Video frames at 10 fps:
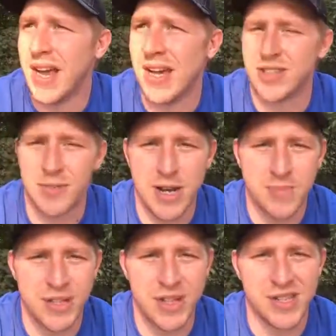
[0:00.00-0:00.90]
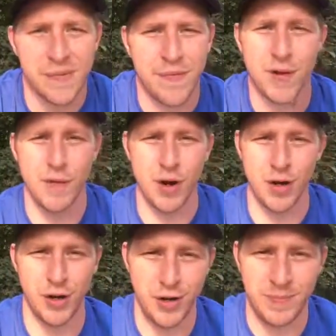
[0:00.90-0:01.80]
Sometimes it doesn't feel
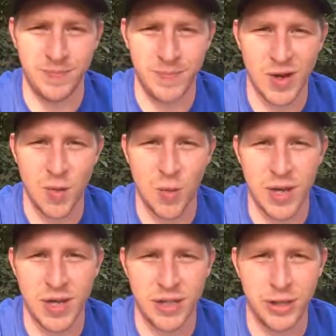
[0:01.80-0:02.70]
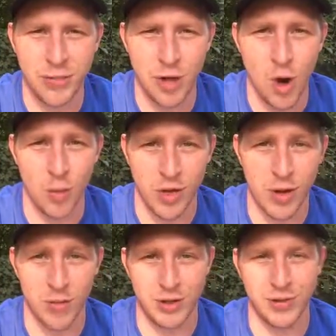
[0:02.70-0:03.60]
very good when you don't
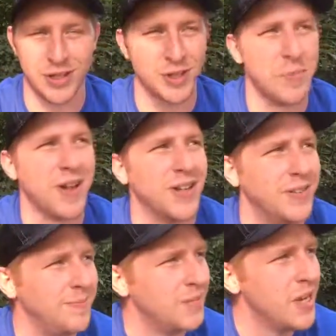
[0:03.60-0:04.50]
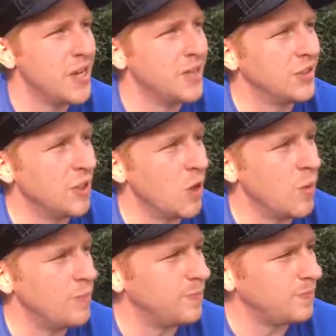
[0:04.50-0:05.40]
get what you expected.
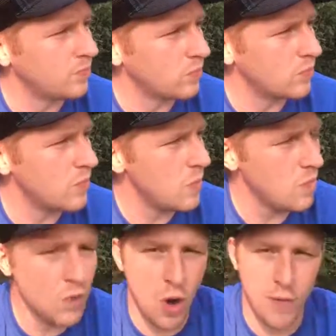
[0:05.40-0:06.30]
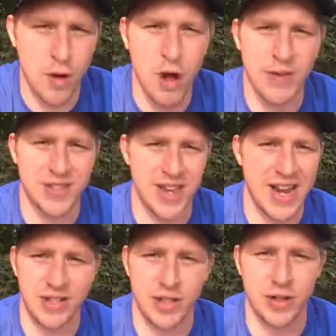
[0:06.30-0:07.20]
So overall, this
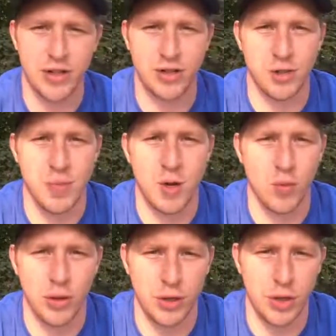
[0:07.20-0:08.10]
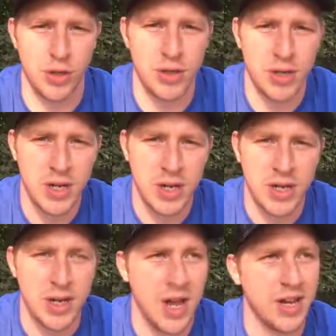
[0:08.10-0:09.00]
last year has just been a really good
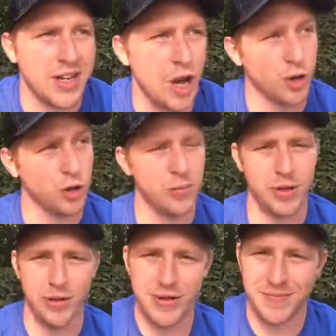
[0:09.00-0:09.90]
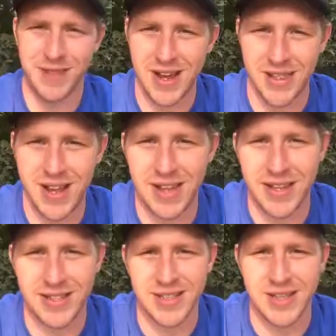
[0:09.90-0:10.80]
character builder, I'd
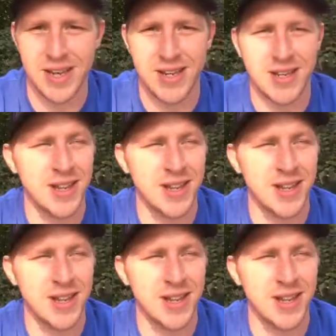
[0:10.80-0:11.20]
like to say.